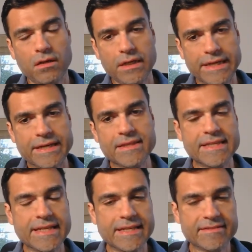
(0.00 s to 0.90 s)
in
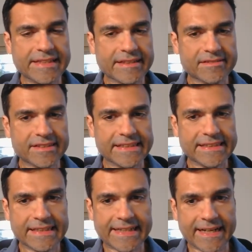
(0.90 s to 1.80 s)
the
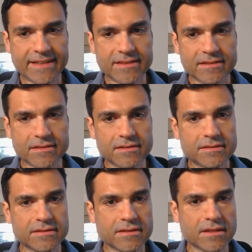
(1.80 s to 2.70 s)
CSA attack
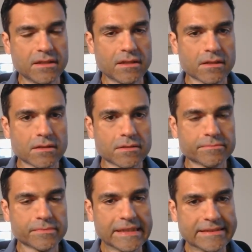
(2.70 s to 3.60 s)

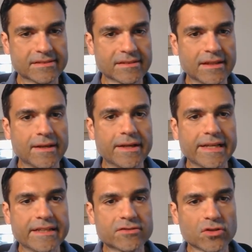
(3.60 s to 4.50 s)
list
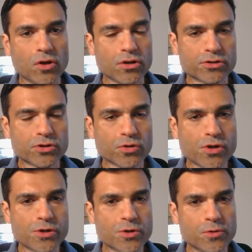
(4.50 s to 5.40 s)
is
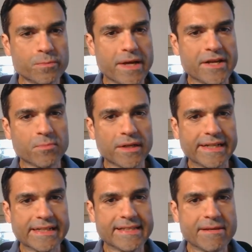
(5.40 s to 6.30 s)
also to
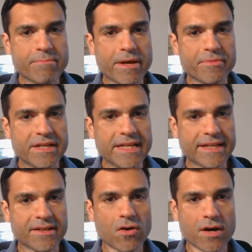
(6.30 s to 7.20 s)
manipulate the memory
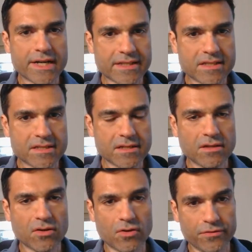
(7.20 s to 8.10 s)
and context
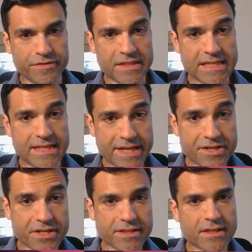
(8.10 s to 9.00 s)
of the
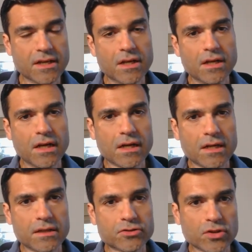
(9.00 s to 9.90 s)
agent.
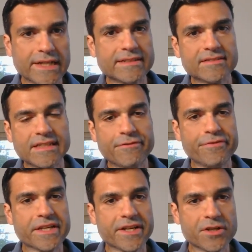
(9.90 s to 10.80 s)
So let us see if
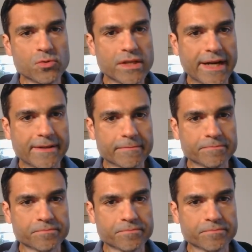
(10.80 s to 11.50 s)
we can do that.